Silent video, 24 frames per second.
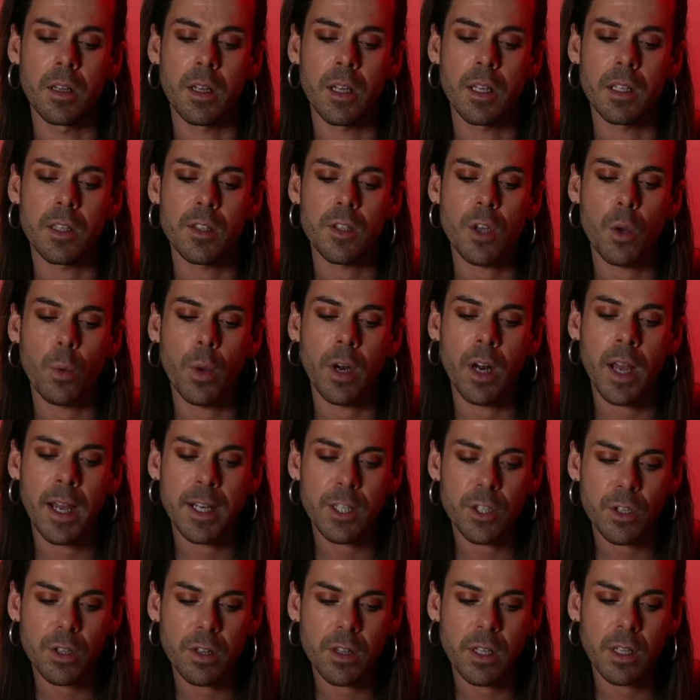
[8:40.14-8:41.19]
And so when I
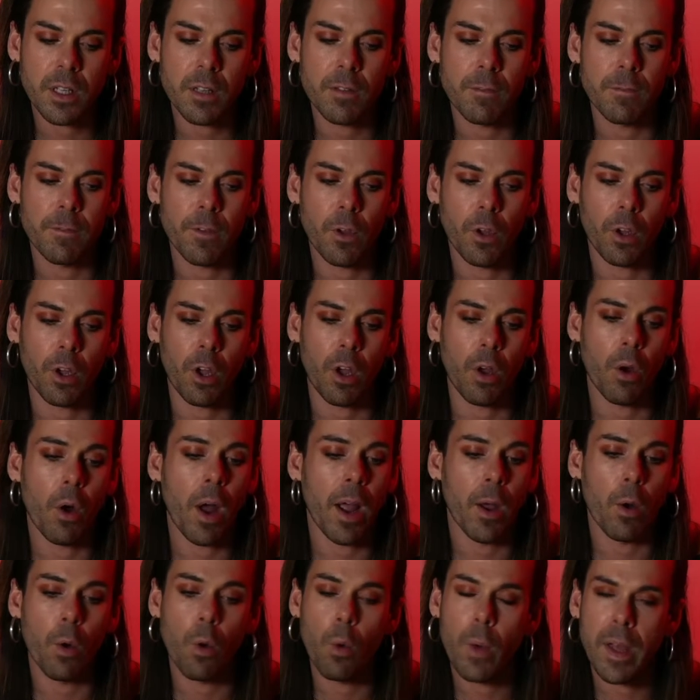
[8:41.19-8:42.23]
do think of Virgo, I
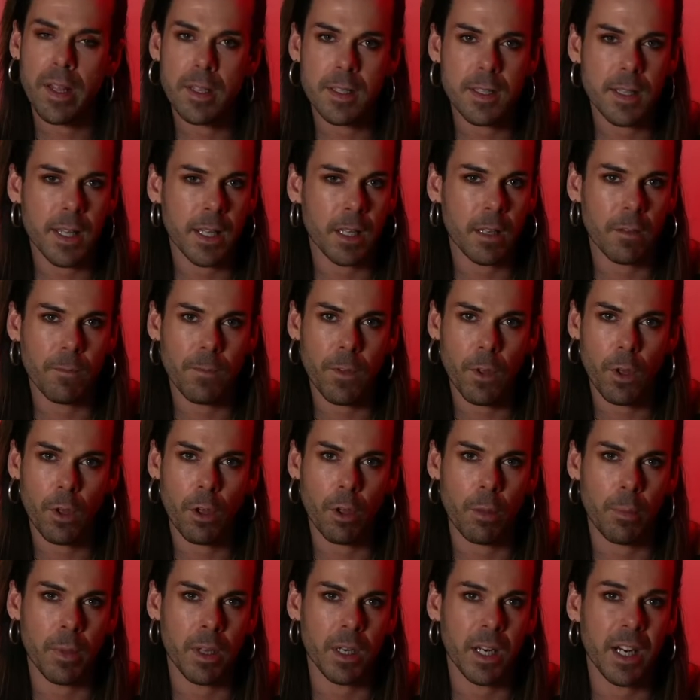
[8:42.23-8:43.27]
always think of the hermit,